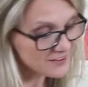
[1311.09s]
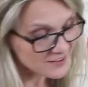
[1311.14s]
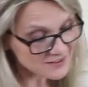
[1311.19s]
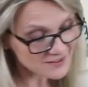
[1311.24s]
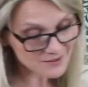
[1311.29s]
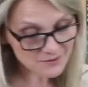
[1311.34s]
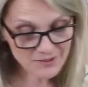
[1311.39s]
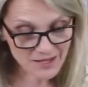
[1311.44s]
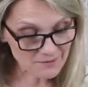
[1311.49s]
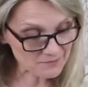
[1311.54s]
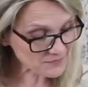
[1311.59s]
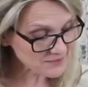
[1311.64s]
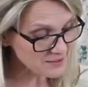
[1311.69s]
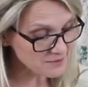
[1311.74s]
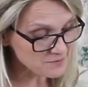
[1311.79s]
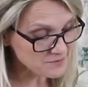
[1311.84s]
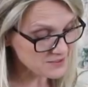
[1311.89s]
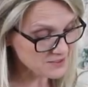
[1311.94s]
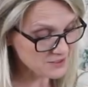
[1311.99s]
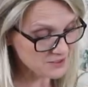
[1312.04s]
That
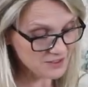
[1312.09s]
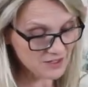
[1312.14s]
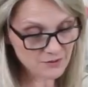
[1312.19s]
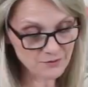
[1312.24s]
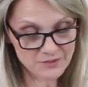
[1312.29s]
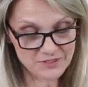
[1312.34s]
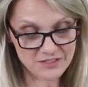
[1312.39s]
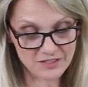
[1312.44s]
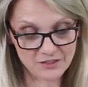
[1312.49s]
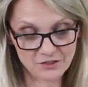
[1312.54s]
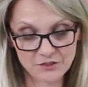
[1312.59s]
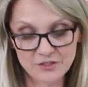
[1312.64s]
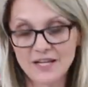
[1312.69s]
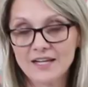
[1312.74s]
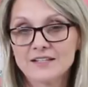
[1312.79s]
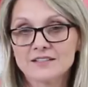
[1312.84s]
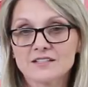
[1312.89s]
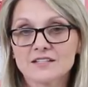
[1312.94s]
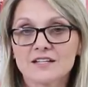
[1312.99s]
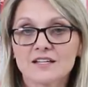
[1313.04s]
sometimes, you know, it's a good
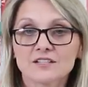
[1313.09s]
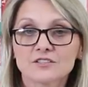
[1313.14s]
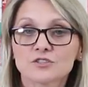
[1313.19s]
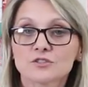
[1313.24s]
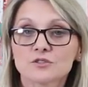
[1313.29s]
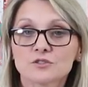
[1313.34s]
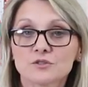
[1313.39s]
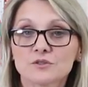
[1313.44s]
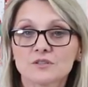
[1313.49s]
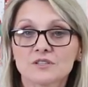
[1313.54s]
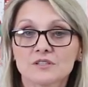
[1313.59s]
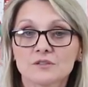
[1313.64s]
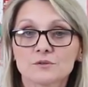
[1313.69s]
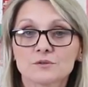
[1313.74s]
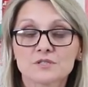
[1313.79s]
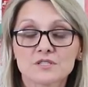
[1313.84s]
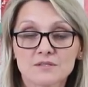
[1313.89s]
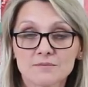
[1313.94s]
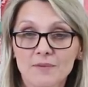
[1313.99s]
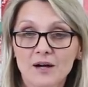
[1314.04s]
idea to do
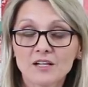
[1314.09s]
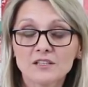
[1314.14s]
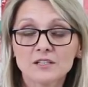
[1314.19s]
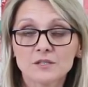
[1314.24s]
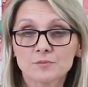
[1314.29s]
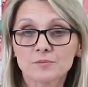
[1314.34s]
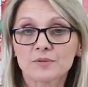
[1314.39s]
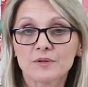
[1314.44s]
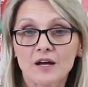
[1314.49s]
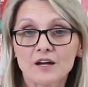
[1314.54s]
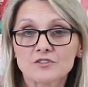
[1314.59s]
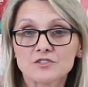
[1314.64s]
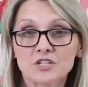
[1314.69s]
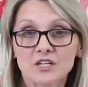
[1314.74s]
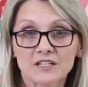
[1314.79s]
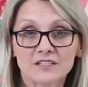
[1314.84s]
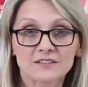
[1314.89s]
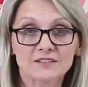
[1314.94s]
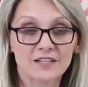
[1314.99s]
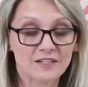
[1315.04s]
little smaller
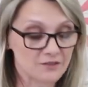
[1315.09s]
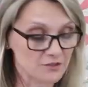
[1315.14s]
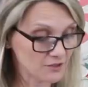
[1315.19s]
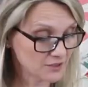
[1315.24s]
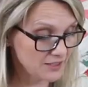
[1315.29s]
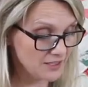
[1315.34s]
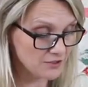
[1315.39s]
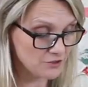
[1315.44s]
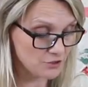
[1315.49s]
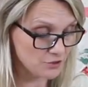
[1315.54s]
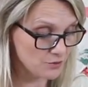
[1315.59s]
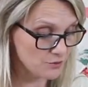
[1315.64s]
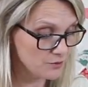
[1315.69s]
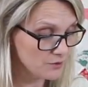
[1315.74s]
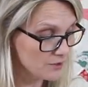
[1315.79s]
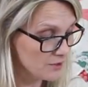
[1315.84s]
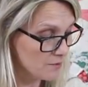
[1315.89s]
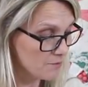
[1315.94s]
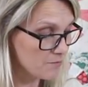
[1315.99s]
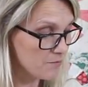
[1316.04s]
projects, then you can
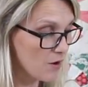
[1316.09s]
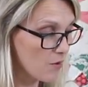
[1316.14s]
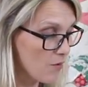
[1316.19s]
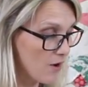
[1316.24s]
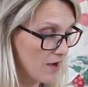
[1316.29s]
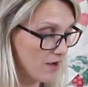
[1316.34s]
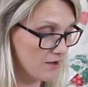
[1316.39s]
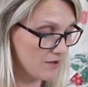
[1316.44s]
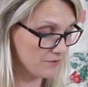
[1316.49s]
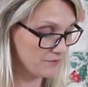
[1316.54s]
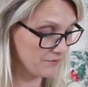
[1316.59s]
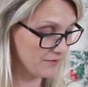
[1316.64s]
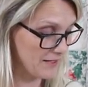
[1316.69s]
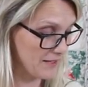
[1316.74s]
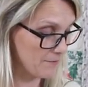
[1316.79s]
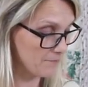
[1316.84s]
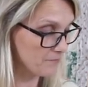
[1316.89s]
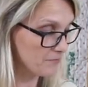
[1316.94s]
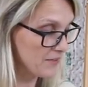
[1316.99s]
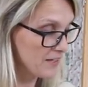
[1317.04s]
do more of
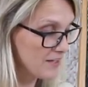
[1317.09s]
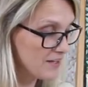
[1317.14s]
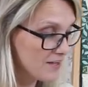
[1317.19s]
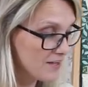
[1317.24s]
them.